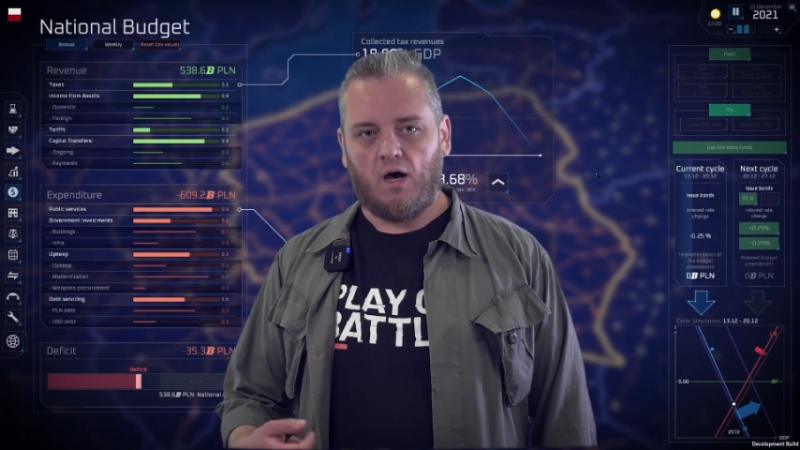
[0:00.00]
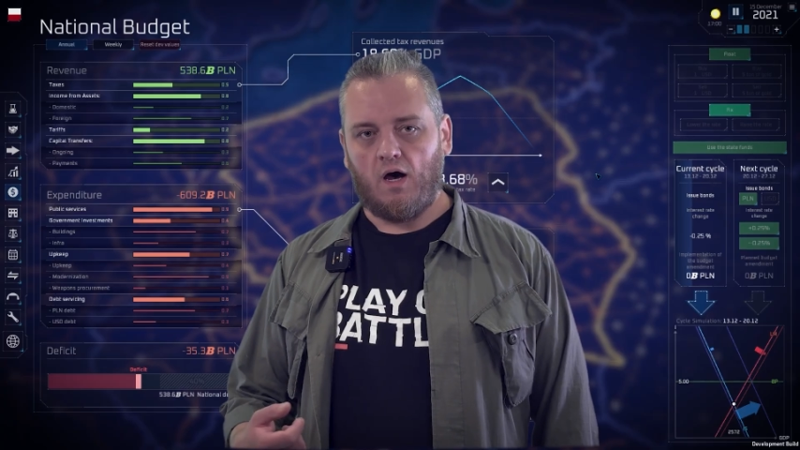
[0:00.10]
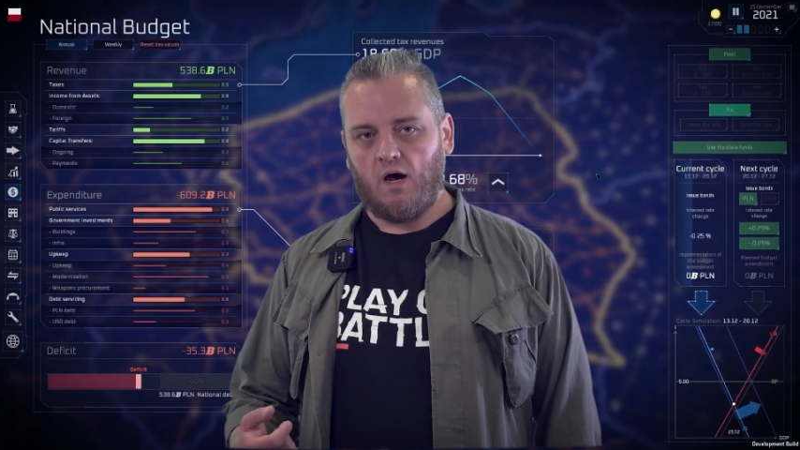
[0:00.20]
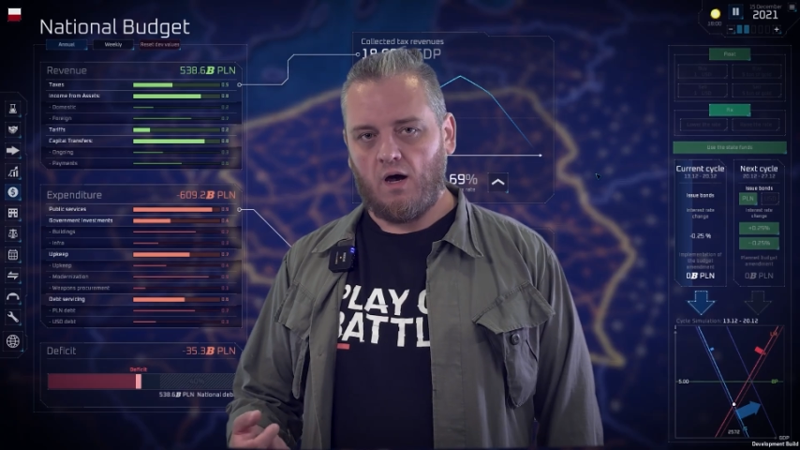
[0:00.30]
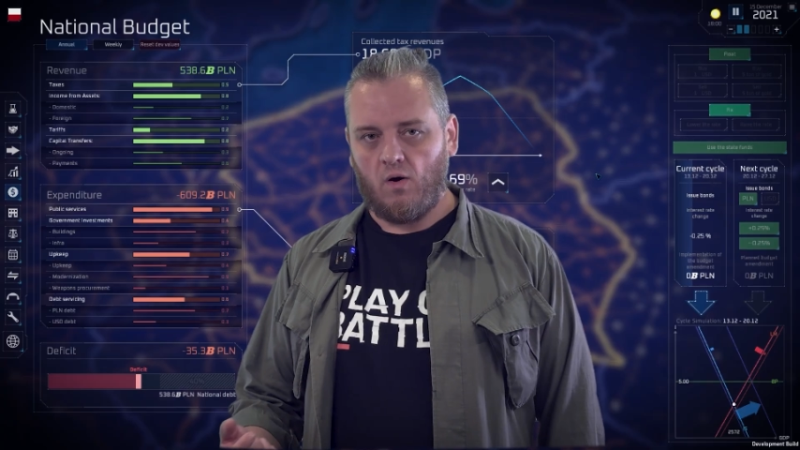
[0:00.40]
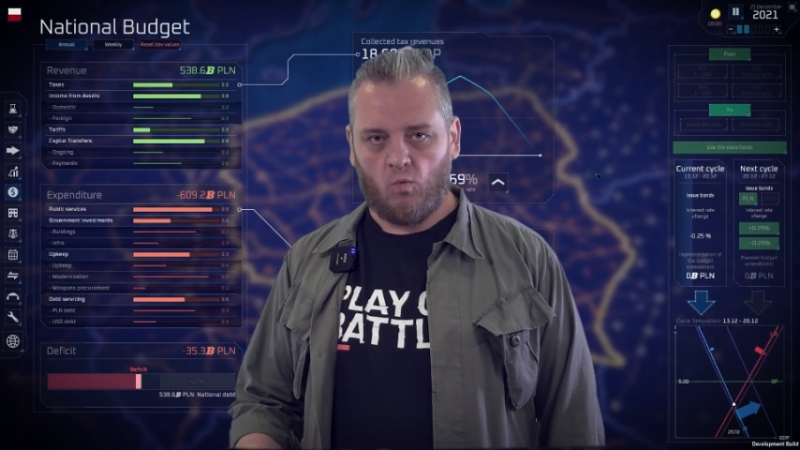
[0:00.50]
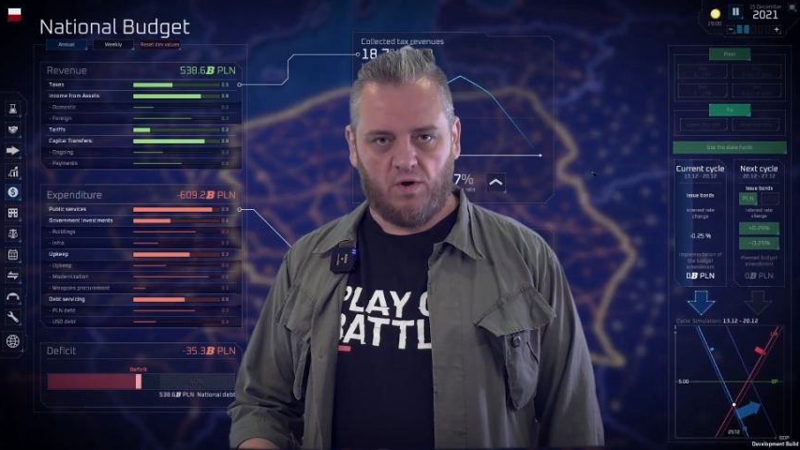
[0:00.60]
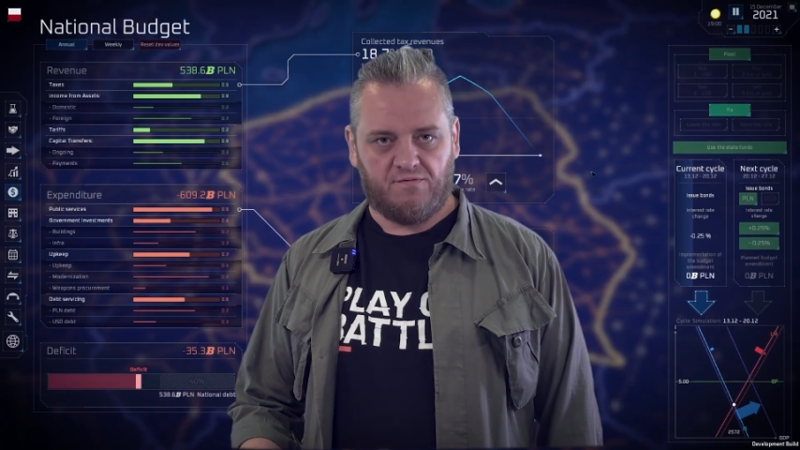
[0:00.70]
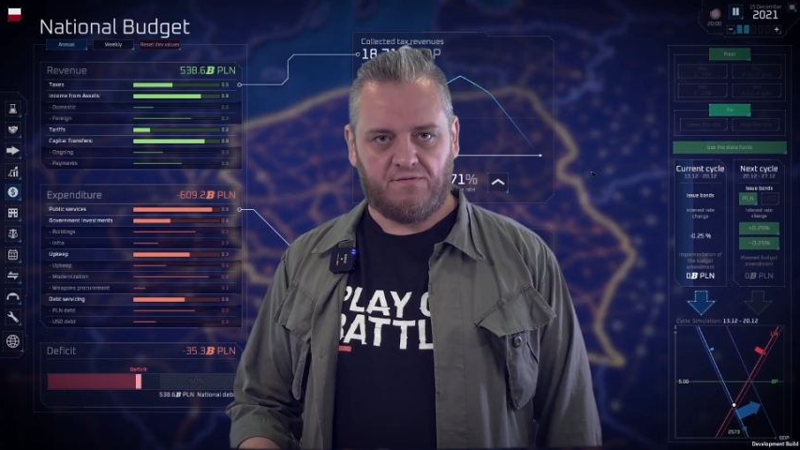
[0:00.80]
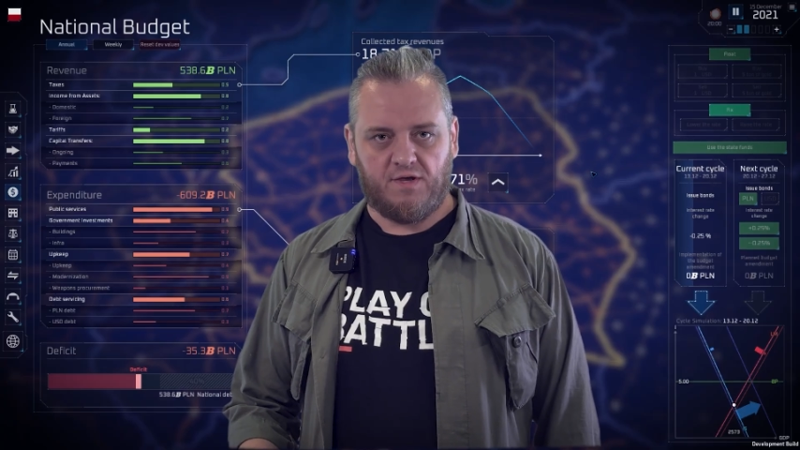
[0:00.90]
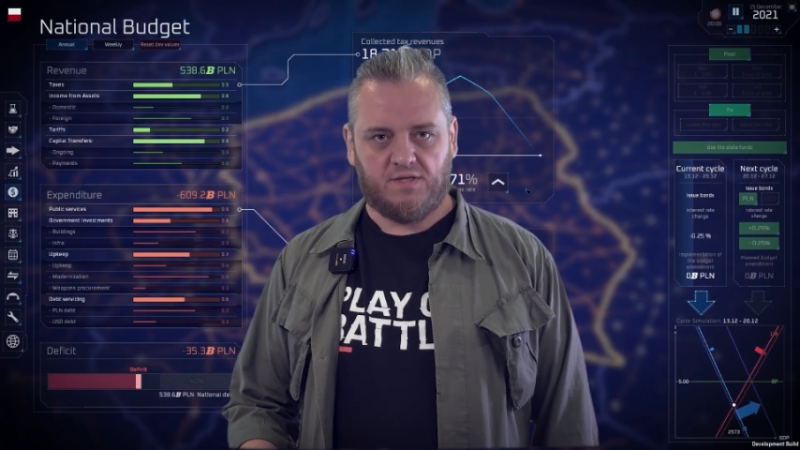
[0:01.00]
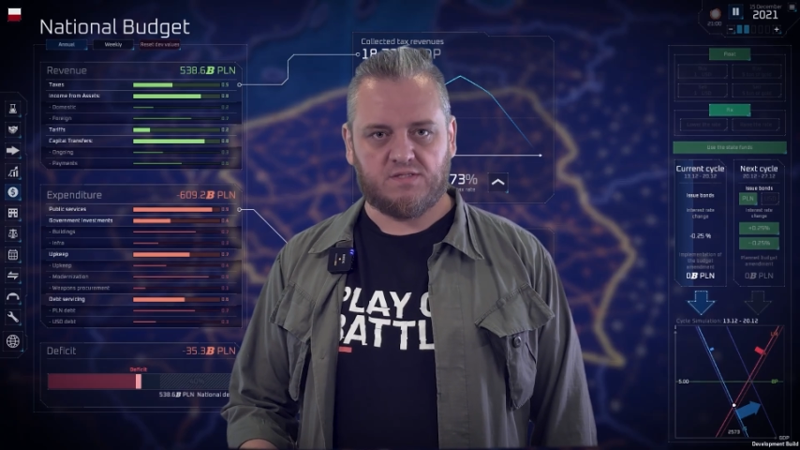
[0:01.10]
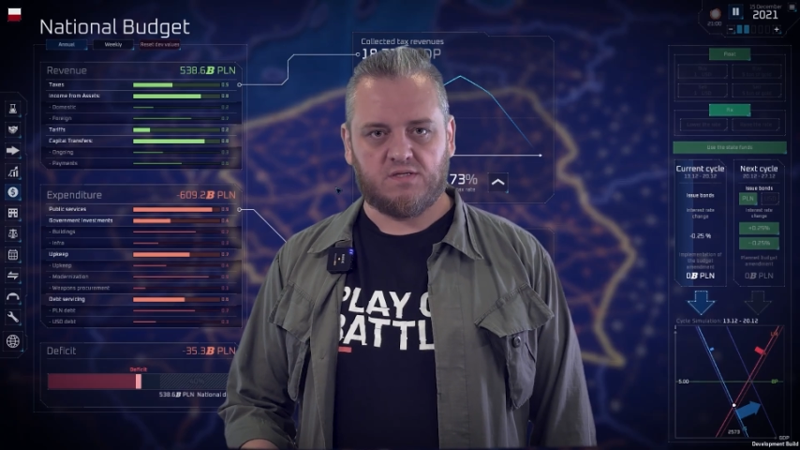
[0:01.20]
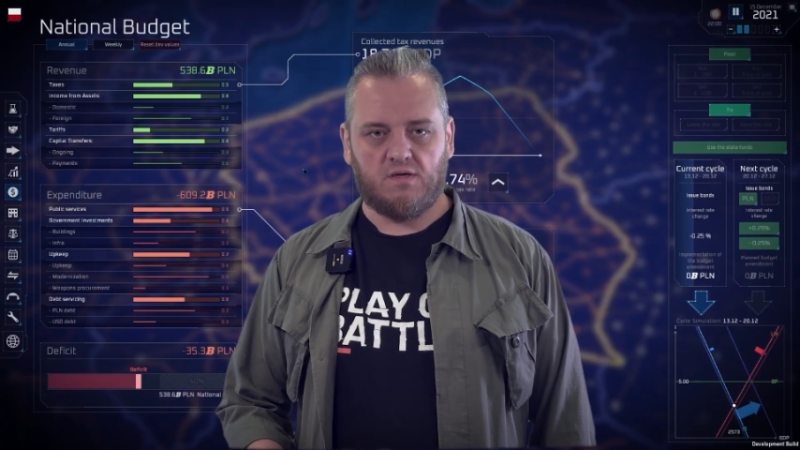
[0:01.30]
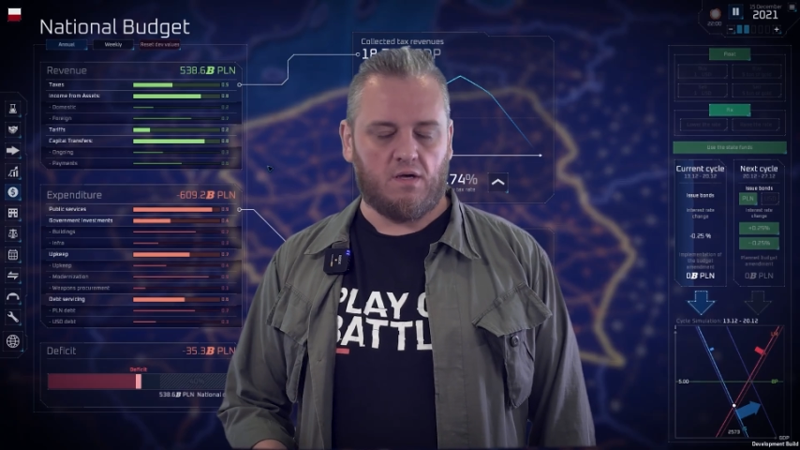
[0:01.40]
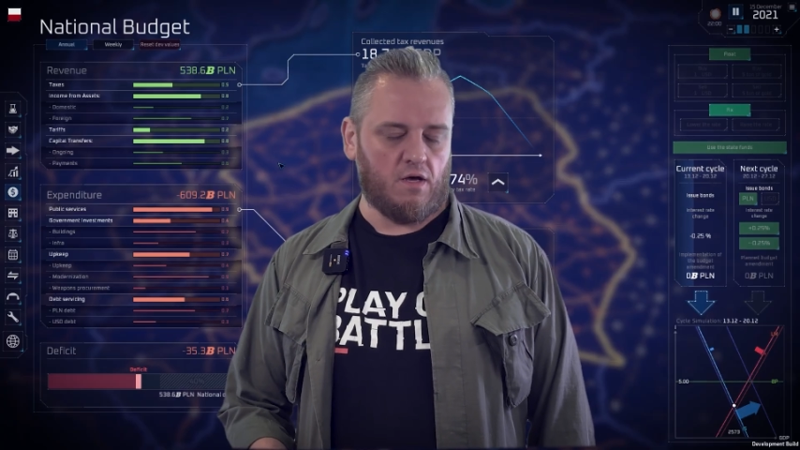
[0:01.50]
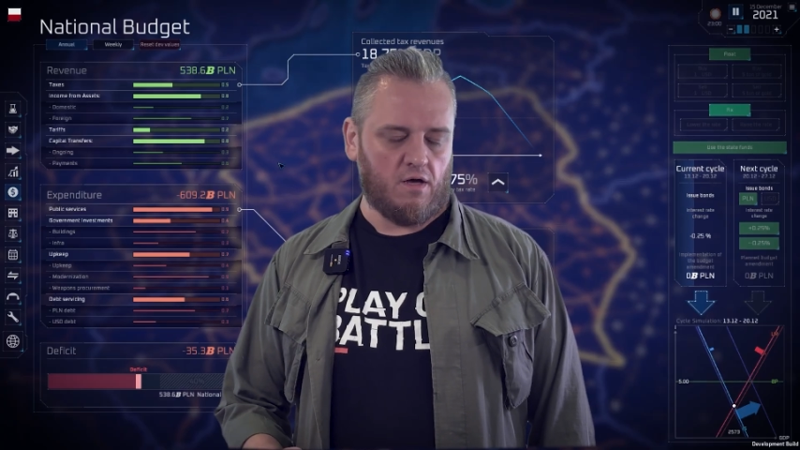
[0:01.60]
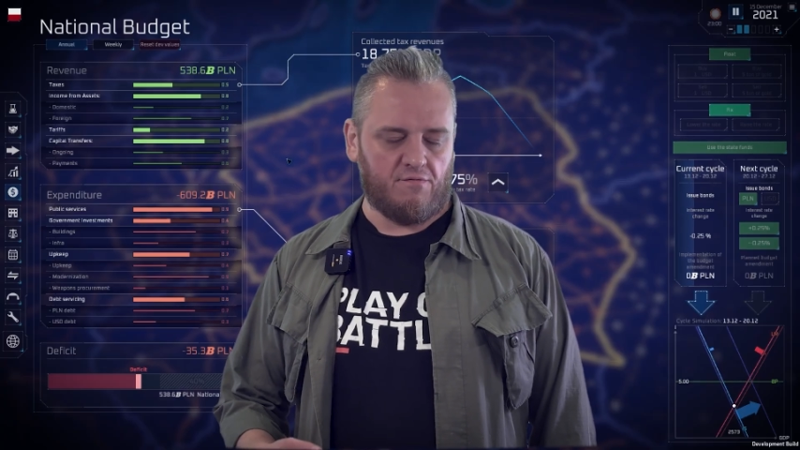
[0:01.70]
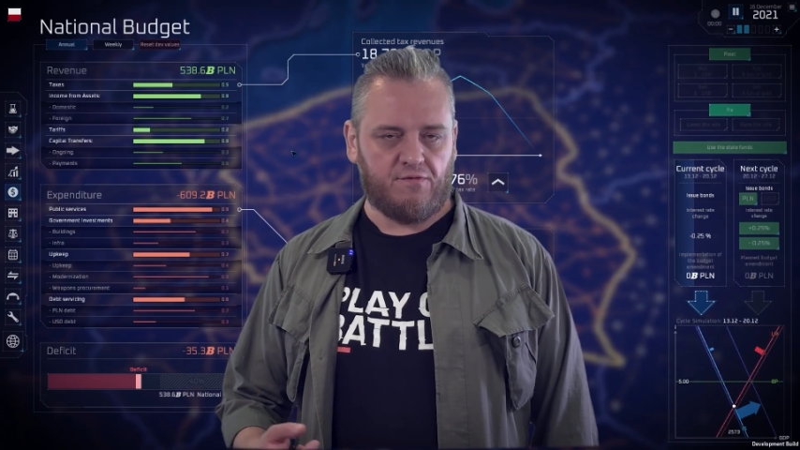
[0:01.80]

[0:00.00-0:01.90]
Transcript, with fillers: uh, with its uh,